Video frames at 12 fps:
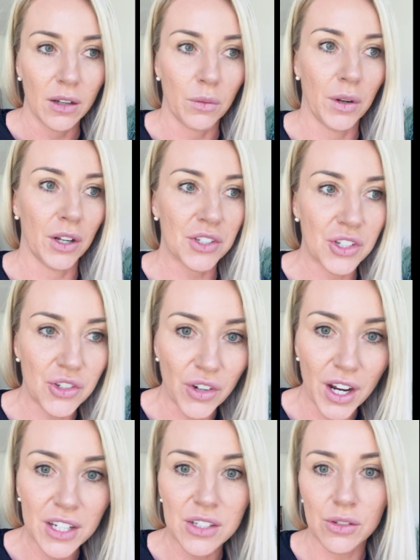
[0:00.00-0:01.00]
We're not
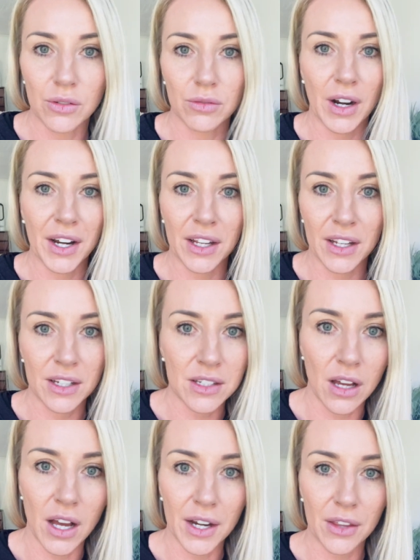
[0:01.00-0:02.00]
stressed or running
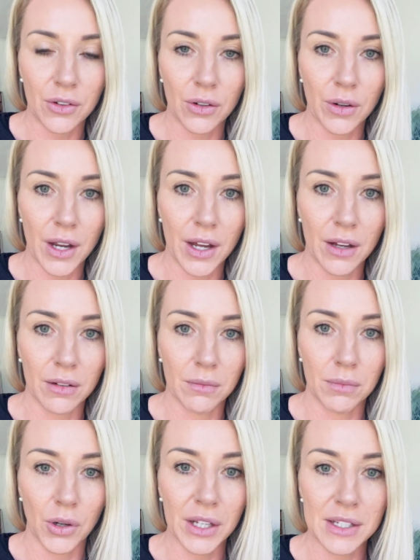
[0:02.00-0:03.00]
anxiety through our
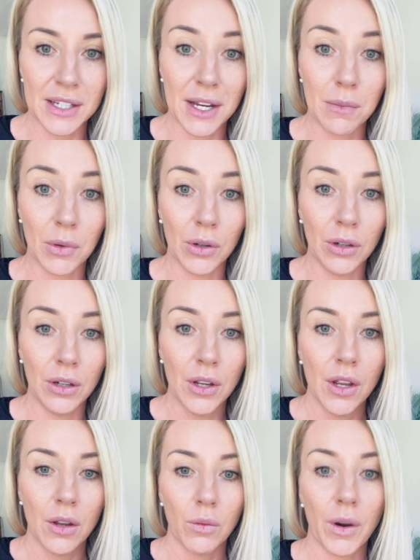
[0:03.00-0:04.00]
bodies anymore.
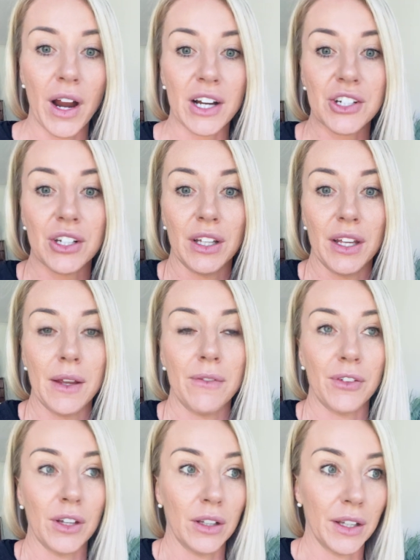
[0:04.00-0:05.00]
We're actually
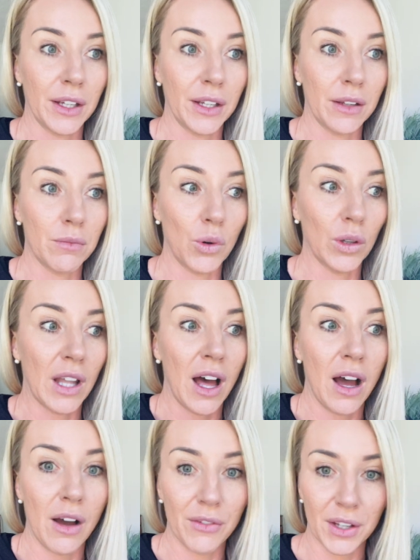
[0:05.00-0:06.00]
feeling more
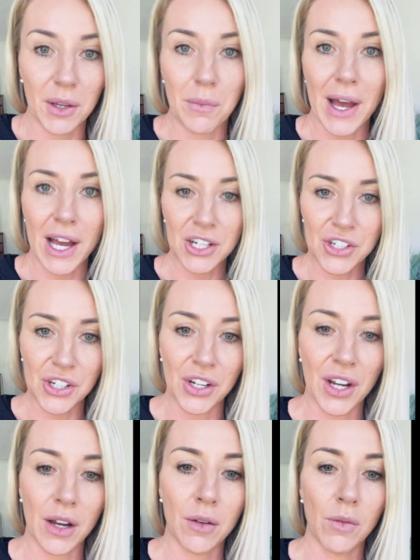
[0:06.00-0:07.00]
love and
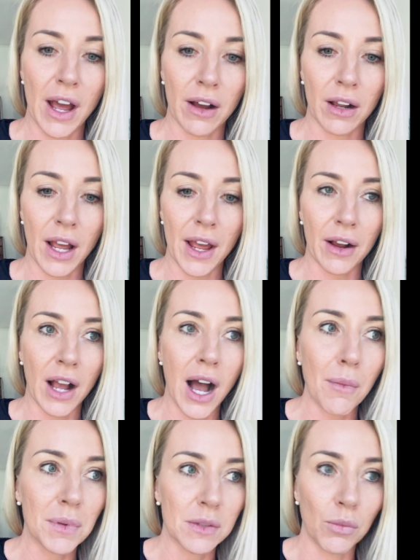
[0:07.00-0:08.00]
compassion, and our
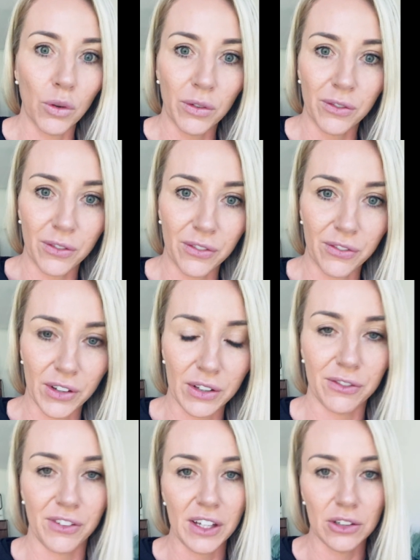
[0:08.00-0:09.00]
cup is more
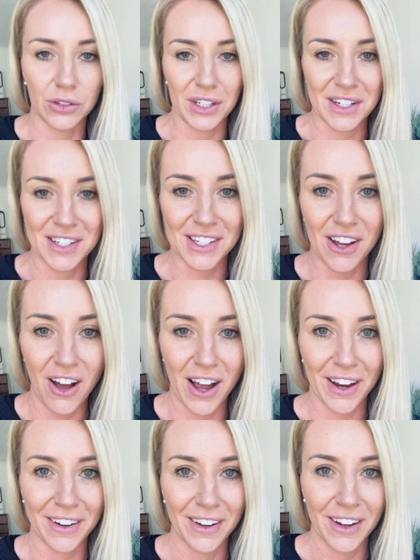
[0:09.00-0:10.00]
filled inside.